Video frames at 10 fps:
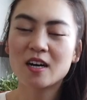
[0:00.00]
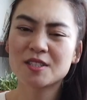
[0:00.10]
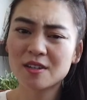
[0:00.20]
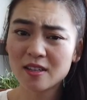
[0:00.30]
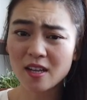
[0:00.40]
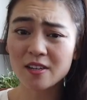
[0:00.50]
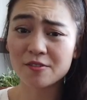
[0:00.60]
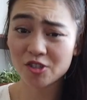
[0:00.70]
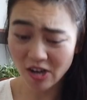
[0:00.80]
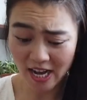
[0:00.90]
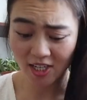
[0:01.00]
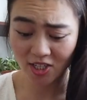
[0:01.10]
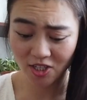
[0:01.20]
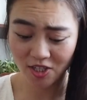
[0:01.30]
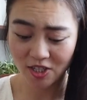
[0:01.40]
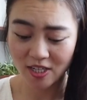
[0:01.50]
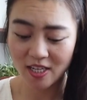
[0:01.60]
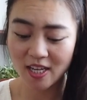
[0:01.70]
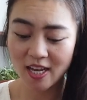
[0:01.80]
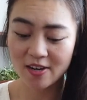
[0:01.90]
also a lot of trash
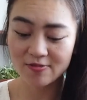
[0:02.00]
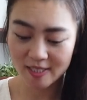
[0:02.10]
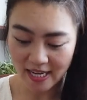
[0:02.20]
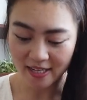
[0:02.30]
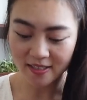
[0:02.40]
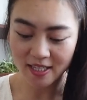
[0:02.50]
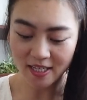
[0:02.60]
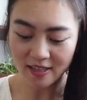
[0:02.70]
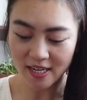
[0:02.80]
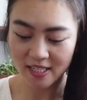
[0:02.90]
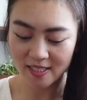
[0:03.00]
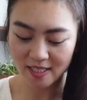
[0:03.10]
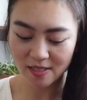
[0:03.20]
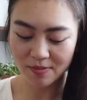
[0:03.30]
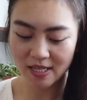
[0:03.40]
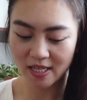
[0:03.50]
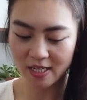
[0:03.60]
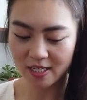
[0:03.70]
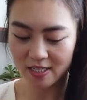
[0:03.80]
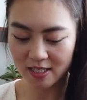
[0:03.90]
and recycling that needs to
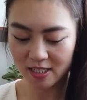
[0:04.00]
be